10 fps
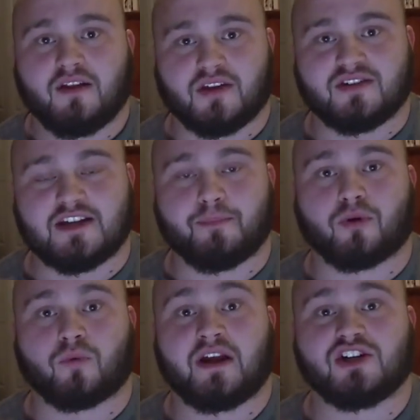the
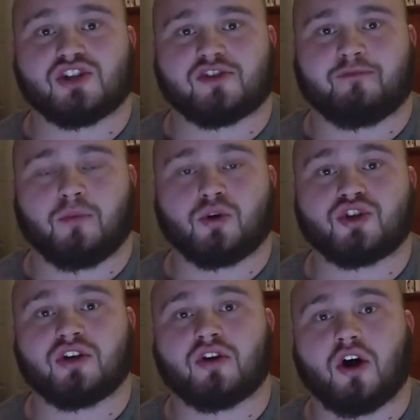deeper ranges of
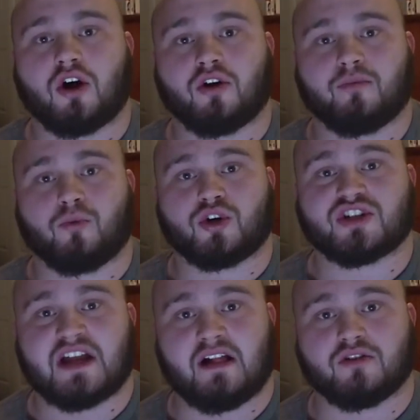motion are the more
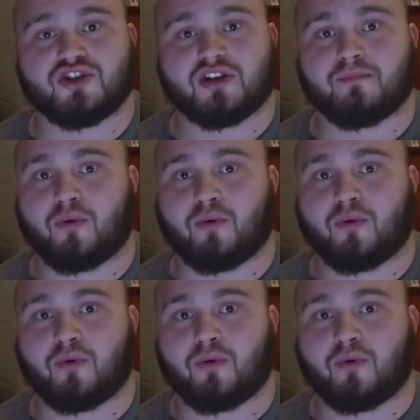challenging